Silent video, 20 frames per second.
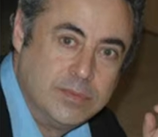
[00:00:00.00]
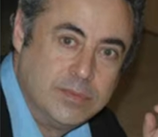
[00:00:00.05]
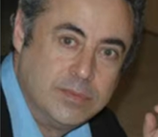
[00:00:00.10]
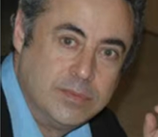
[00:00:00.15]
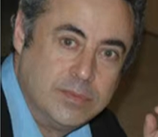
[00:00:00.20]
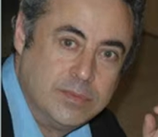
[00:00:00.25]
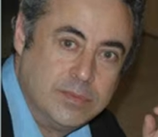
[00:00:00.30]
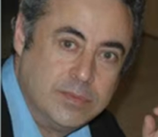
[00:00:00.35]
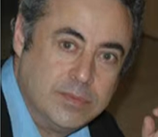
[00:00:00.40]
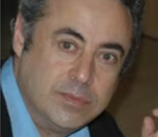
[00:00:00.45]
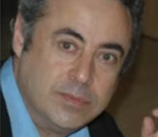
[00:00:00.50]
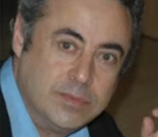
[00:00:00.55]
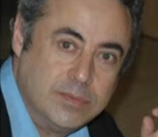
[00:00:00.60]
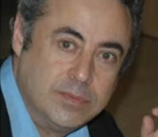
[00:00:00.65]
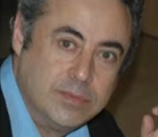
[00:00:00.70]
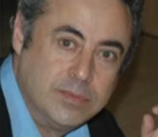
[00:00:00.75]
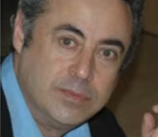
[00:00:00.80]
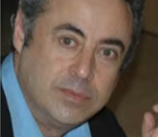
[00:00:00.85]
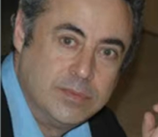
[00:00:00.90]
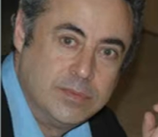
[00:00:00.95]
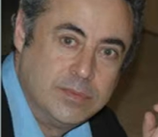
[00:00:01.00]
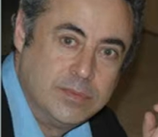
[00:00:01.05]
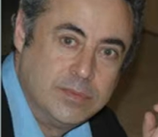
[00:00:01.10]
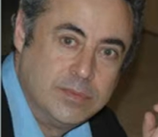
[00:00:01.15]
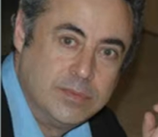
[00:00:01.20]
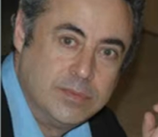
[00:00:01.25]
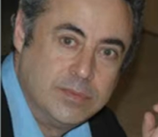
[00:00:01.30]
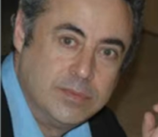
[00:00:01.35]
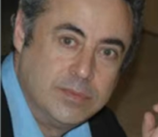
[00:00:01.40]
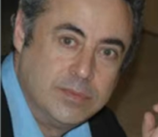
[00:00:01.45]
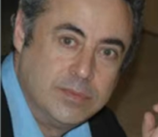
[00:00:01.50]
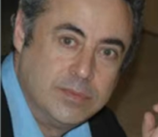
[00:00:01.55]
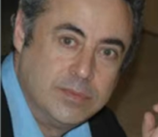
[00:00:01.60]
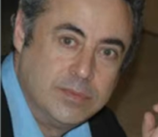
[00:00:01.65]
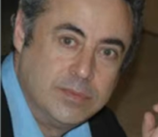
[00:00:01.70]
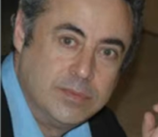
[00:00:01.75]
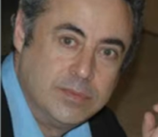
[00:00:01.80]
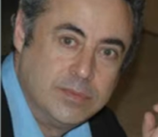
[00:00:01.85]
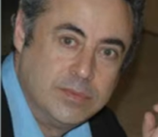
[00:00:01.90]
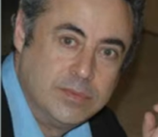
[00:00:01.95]

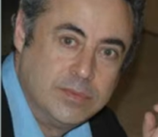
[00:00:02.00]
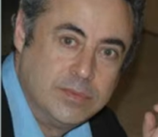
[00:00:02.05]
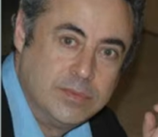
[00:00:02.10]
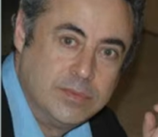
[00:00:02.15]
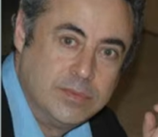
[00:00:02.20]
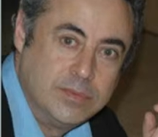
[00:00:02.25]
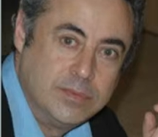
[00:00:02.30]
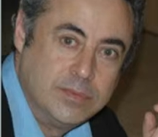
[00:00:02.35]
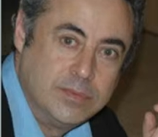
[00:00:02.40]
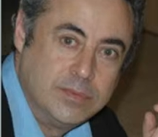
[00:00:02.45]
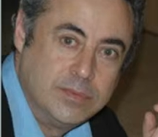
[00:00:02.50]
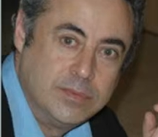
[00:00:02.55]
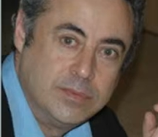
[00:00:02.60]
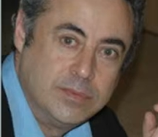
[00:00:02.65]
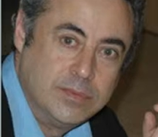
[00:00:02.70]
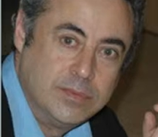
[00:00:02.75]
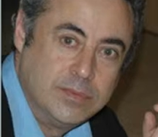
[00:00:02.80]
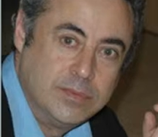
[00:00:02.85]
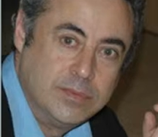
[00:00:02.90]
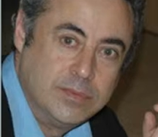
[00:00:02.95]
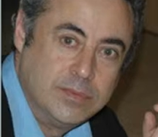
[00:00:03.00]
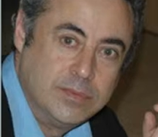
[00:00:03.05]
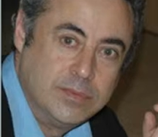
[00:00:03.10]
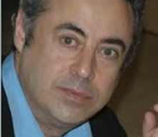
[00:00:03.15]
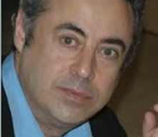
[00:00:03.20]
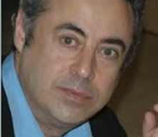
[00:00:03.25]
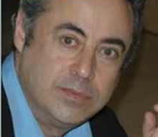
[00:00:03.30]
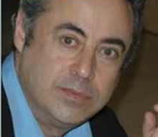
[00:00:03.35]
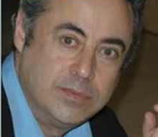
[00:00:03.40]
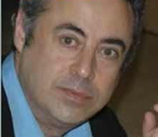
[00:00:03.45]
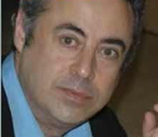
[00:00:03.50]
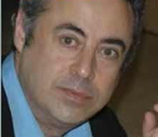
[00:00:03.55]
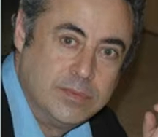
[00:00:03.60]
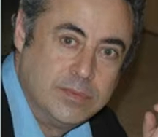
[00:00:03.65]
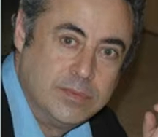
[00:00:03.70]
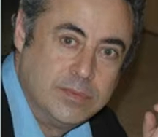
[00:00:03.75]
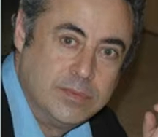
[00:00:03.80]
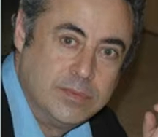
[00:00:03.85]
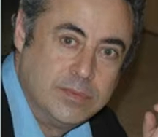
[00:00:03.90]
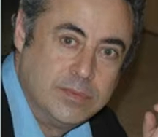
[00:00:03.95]

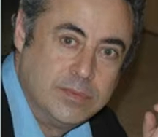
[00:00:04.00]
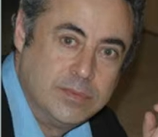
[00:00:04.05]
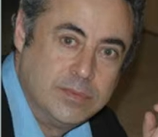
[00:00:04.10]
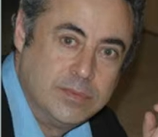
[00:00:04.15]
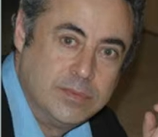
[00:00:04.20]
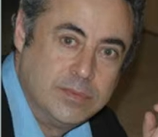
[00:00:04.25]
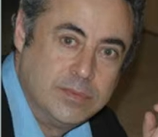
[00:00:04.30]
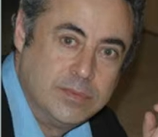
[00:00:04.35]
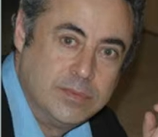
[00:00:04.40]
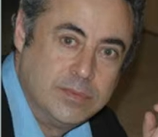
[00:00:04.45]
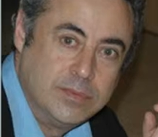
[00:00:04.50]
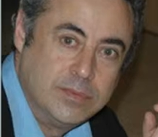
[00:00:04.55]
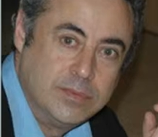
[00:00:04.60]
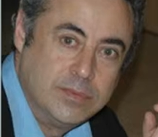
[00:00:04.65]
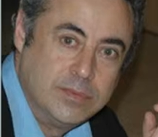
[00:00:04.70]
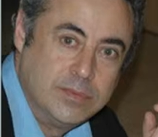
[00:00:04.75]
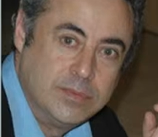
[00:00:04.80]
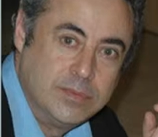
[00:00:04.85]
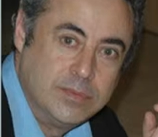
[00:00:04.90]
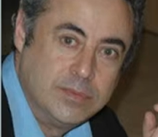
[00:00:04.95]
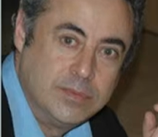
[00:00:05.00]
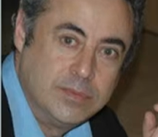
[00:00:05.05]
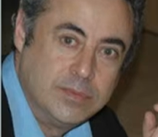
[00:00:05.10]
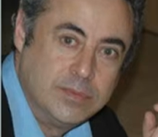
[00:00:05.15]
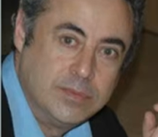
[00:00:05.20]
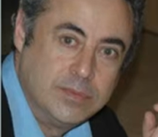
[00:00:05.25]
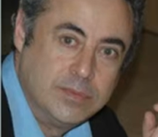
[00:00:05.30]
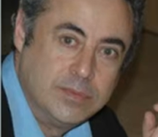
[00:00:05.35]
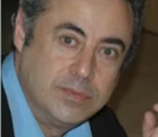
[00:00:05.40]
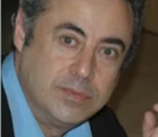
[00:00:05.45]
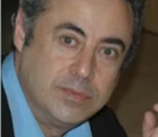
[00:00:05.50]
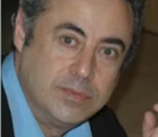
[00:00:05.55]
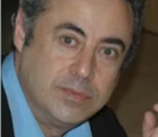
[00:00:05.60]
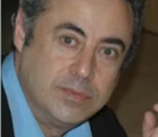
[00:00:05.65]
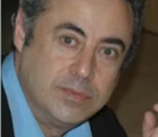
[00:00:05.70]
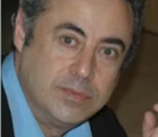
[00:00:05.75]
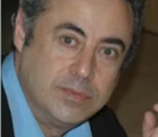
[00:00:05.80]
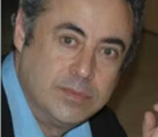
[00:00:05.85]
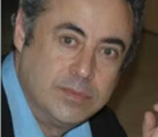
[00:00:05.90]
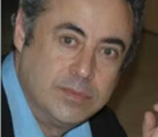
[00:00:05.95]

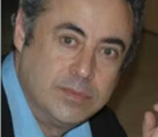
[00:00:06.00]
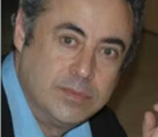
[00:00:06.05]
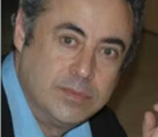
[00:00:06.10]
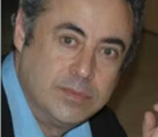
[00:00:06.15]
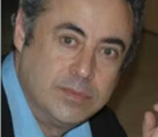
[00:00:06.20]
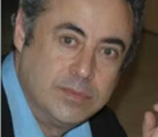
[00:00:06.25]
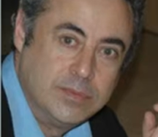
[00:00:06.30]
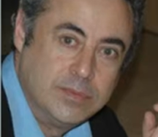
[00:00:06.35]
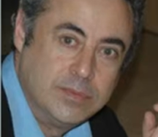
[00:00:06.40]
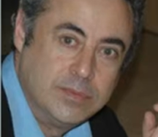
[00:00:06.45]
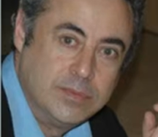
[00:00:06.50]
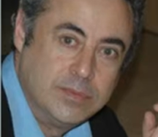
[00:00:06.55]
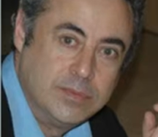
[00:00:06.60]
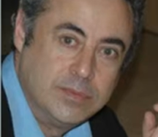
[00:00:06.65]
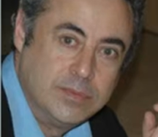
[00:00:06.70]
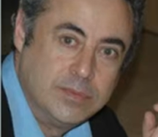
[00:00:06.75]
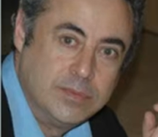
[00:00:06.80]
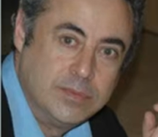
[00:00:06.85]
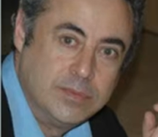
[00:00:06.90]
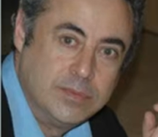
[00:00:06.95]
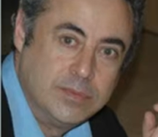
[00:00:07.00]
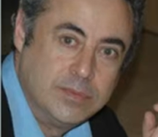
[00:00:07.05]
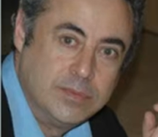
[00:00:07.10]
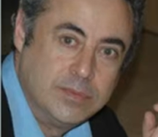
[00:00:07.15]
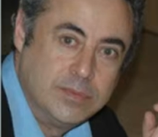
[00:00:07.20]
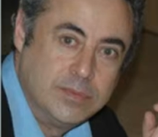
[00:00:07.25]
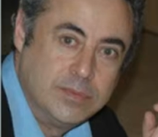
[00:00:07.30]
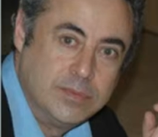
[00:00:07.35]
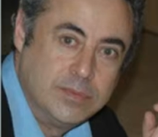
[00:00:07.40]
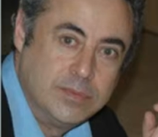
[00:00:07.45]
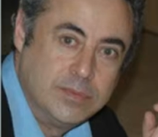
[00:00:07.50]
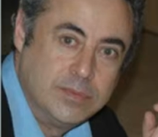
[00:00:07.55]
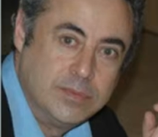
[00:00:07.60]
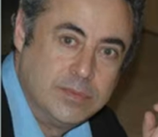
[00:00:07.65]
[no speech]